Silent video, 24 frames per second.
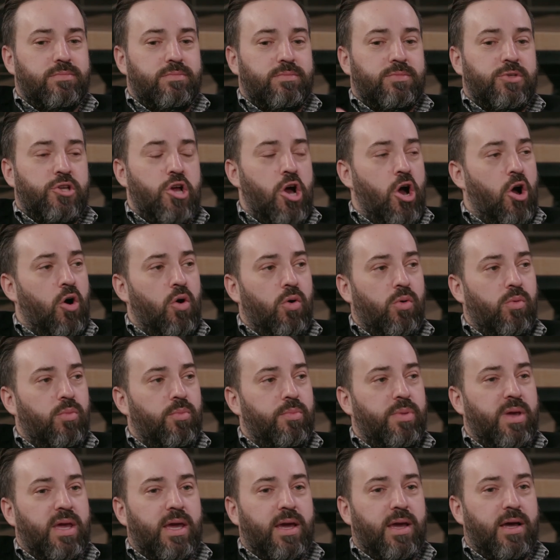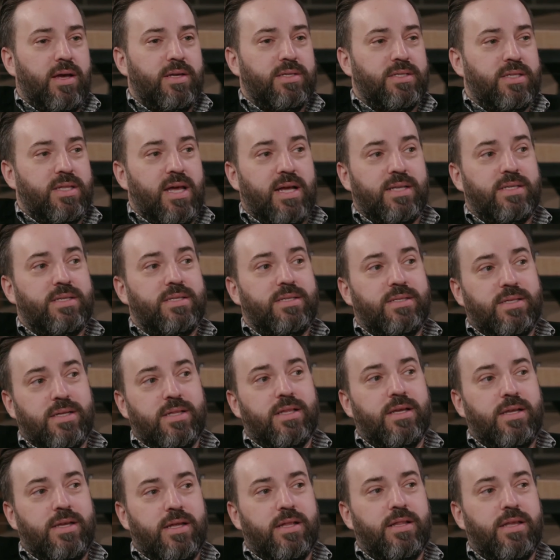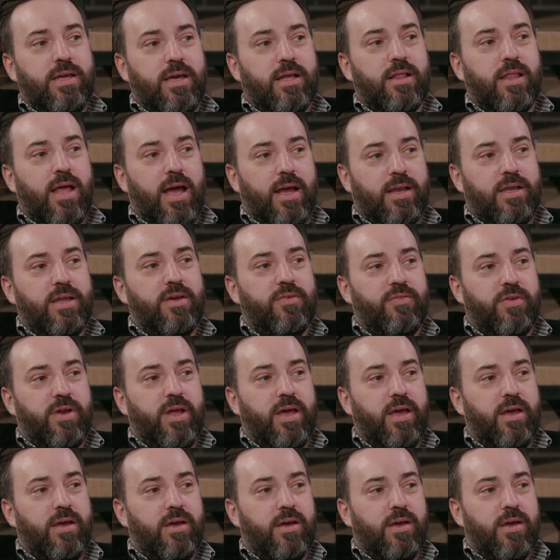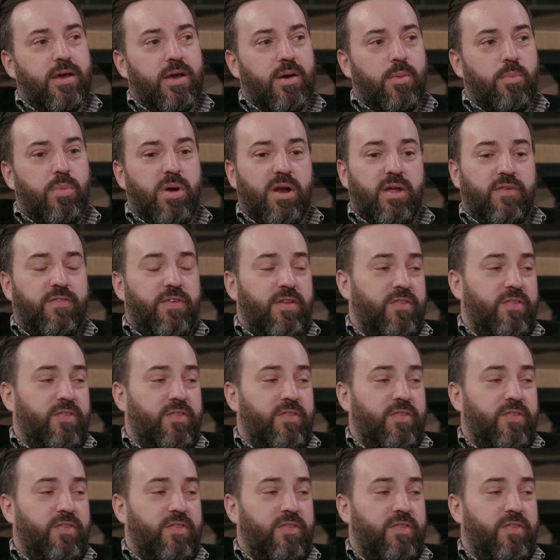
no, because that's still an illegal activity. But if